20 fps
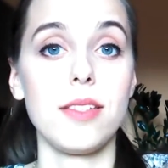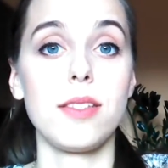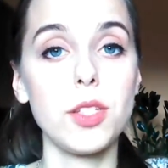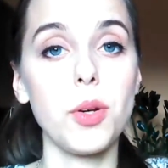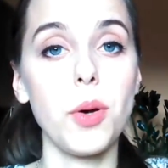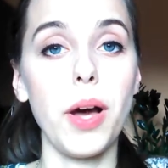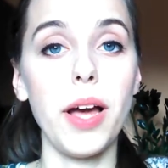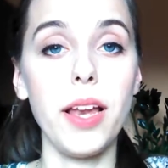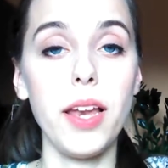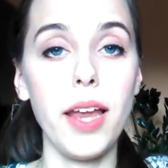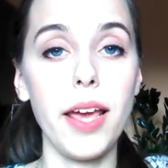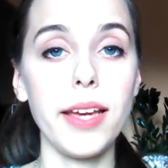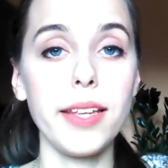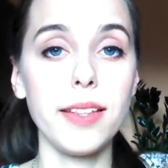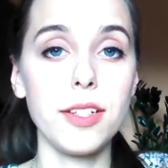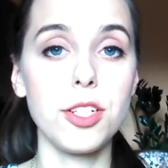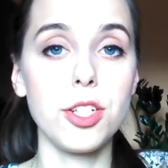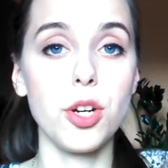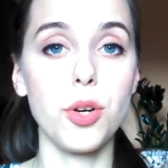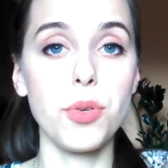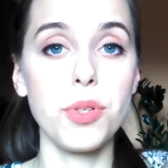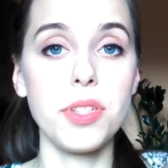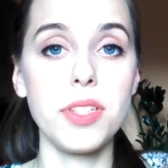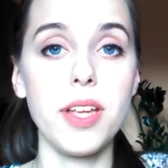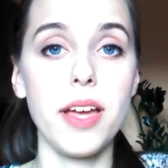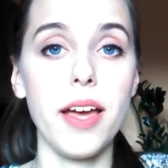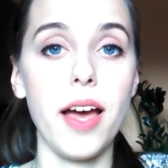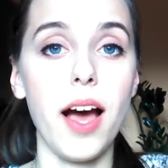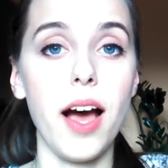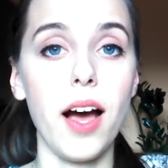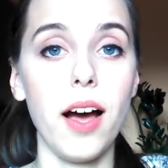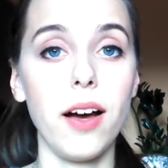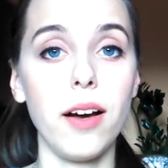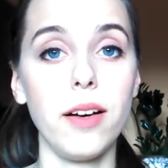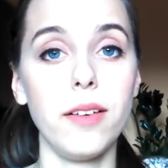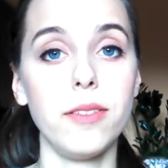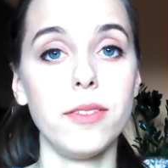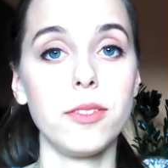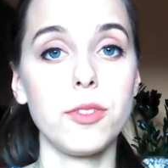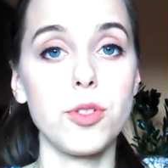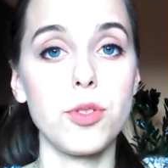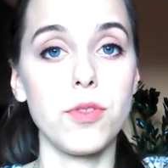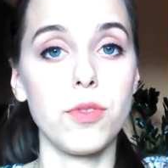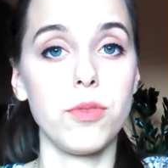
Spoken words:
So I like the shows that are